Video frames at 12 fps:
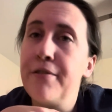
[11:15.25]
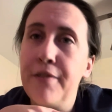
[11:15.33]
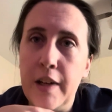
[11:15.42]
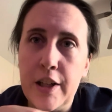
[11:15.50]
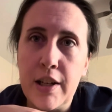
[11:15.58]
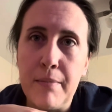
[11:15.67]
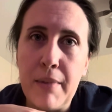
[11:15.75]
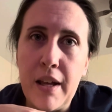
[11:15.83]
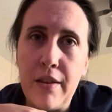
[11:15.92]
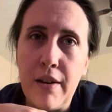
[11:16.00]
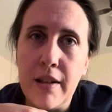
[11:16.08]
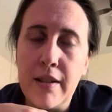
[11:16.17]
Finish up my
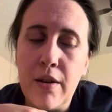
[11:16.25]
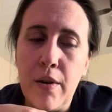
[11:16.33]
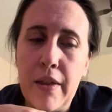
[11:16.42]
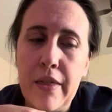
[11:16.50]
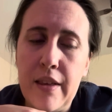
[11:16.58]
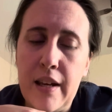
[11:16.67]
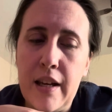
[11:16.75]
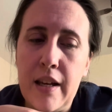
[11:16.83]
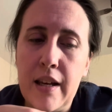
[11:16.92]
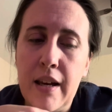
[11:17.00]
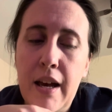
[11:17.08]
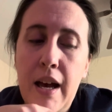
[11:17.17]
thoughts on
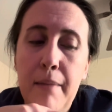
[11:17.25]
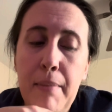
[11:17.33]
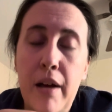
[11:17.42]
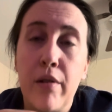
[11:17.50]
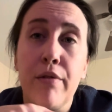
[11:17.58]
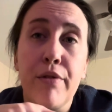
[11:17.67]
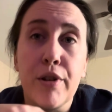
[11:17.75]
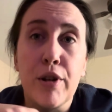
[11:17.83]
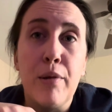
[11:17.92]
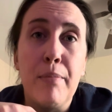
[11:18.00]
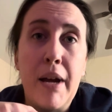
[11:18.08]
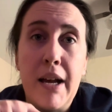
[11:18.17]
the Battle of the
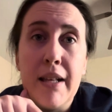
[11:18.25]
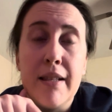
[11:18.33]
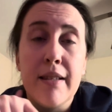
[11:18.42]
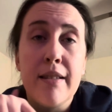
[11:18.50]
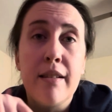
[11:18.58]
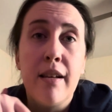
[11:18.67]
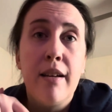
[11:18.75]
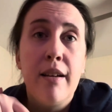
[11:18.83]
Girl Bands